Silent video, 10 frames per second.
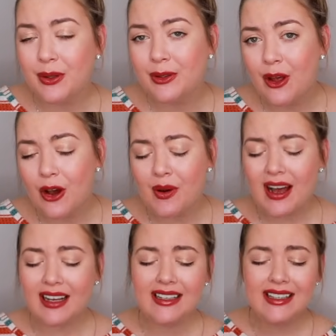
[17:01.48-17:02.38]
below.
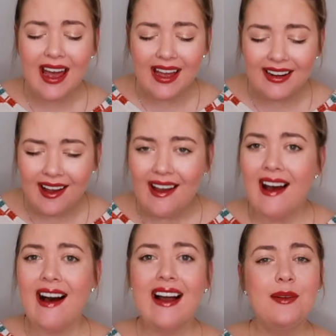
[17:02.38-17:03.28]
Again,
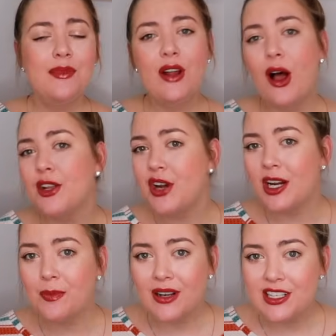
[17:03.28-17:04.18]
I am not
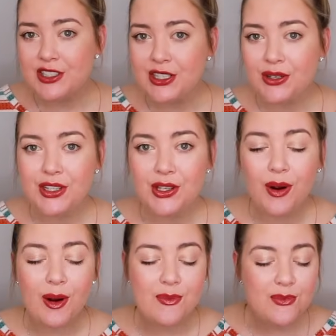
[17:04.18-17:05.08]
trying to preach to you. You
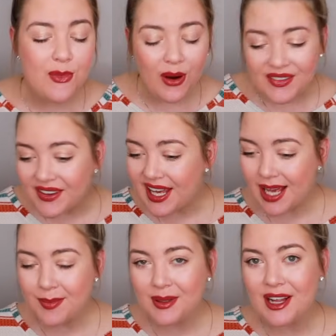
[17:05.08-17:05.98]
are more than
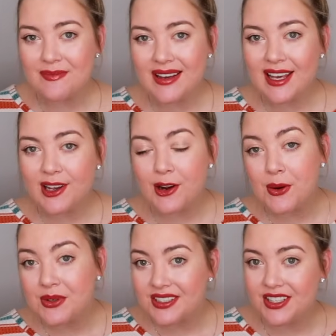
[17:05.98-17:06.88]
capable of making your
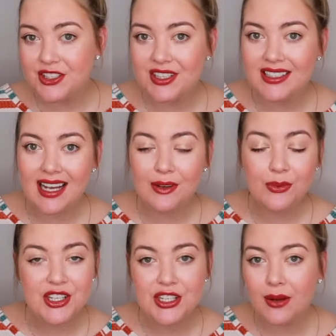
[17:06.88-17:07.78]
own decisions and
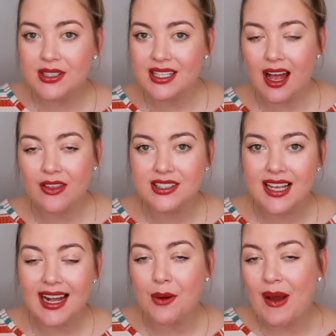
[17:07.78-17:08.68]
reaching out to the other
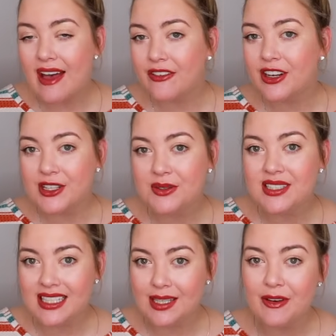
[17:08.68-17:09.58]
side however you
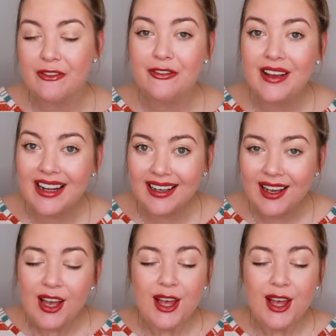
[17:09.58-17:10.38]
deem fitting.